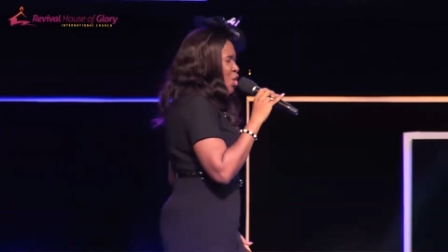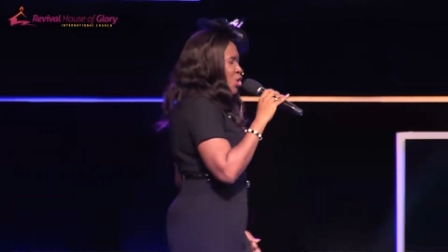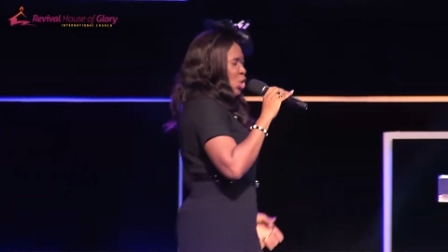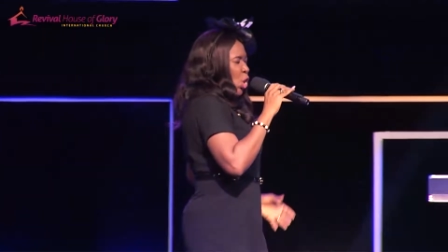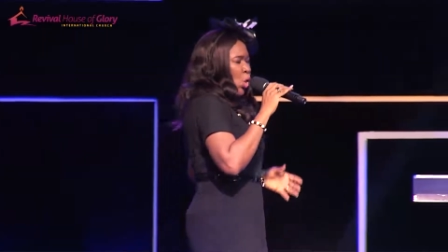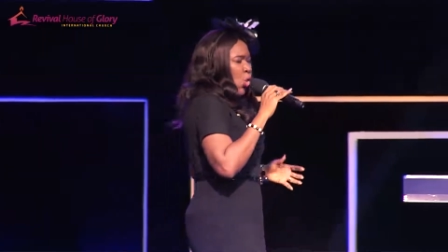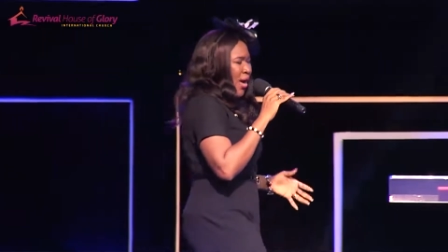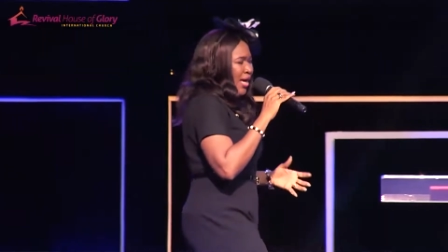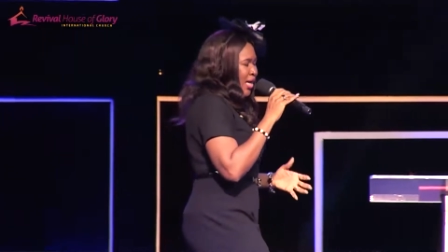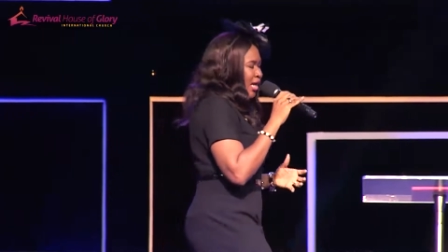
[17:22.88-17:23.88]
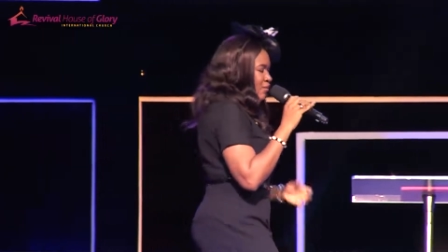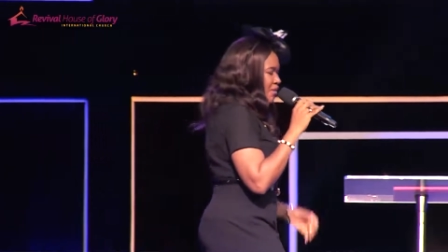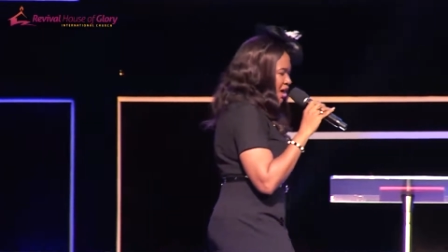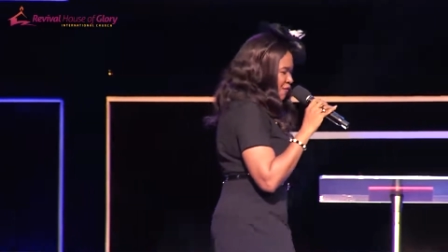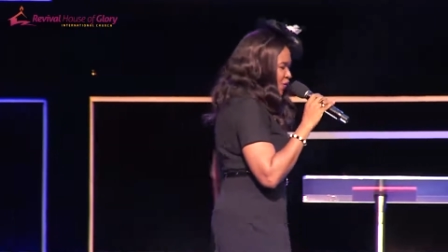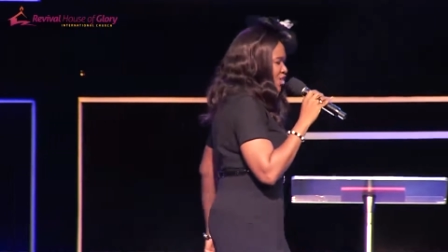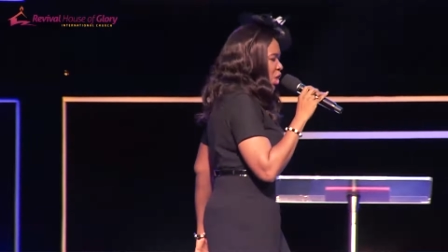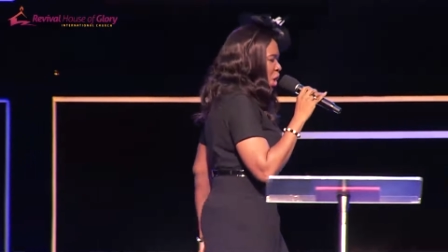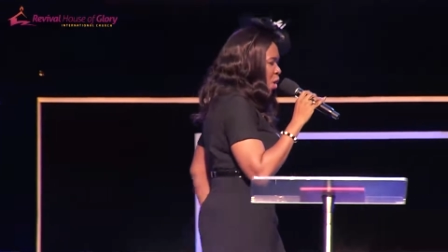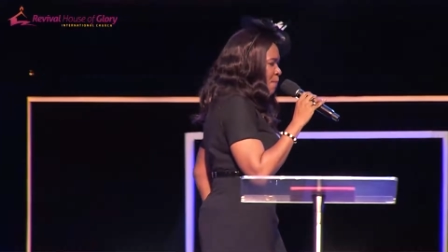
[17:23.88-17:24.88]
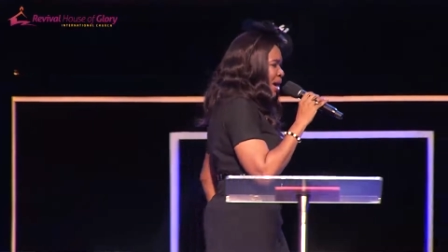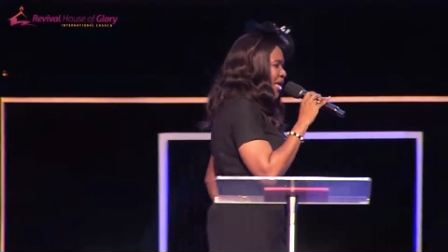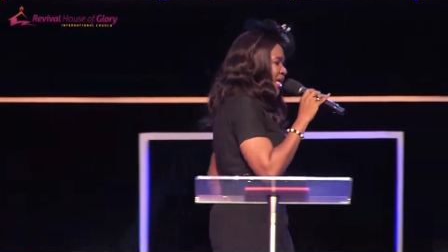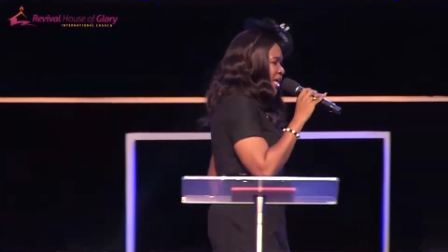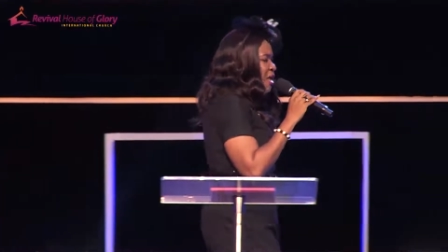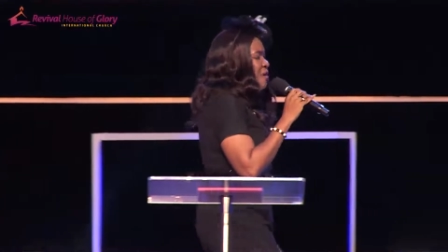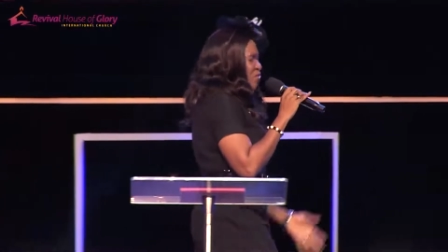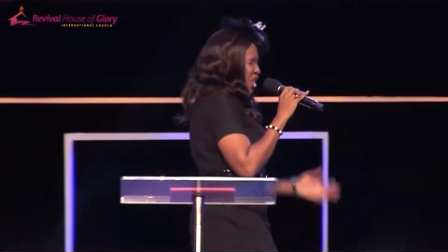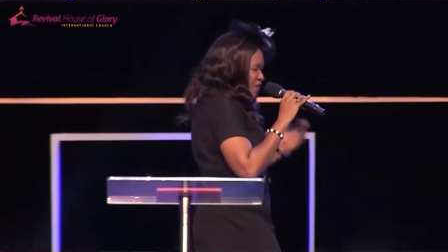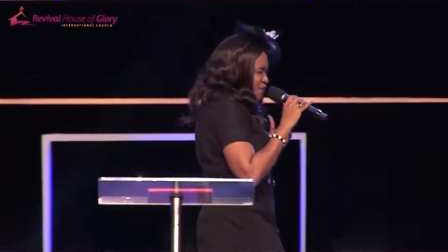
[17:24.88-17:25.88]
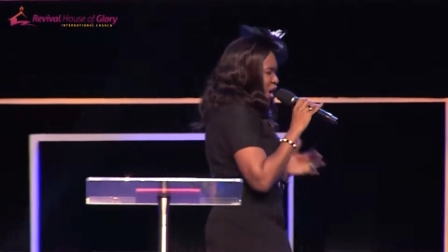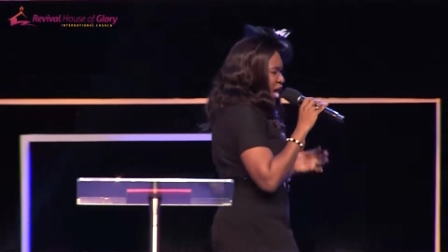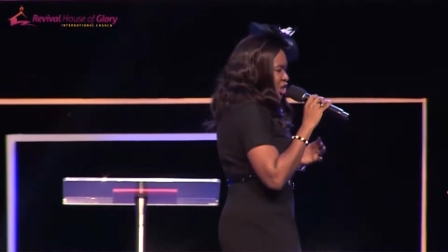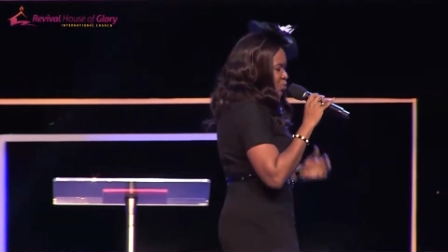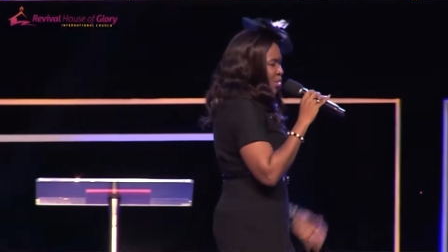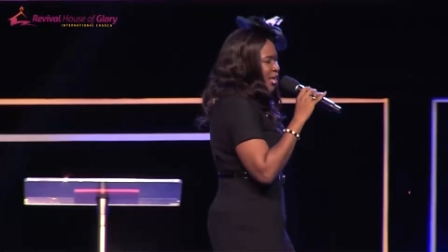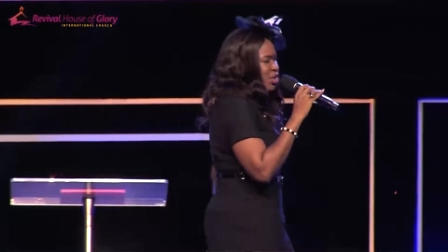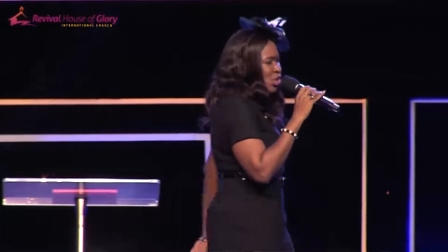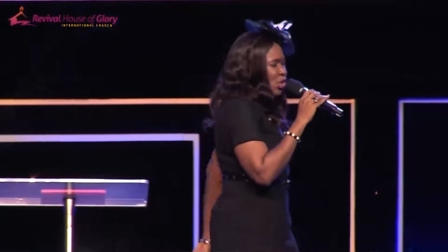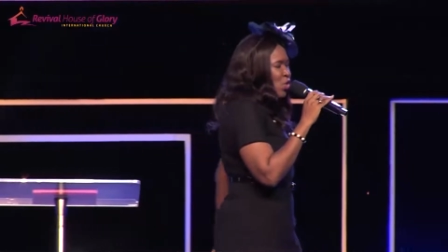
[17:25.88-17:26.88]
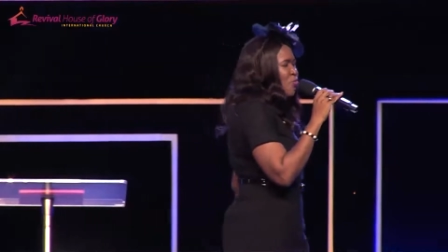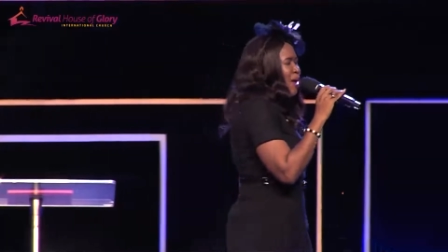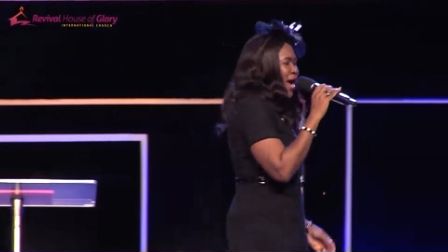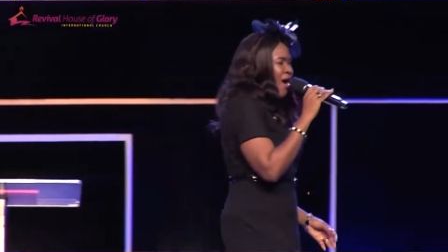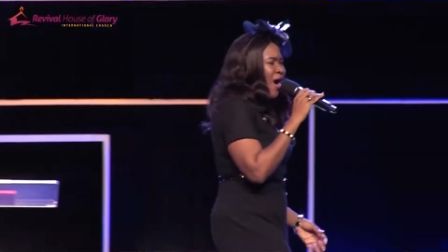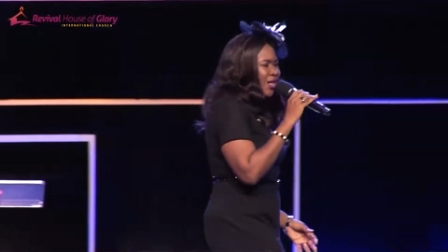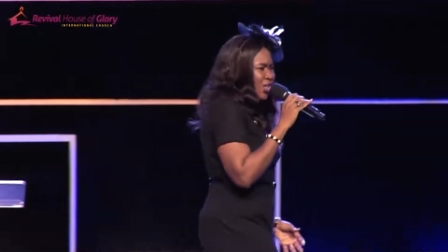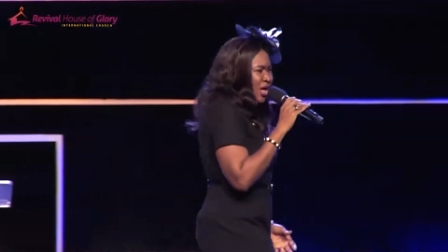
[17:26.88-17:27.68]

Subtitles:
to quicken my physical body. Therefore, I speak to you, my heart,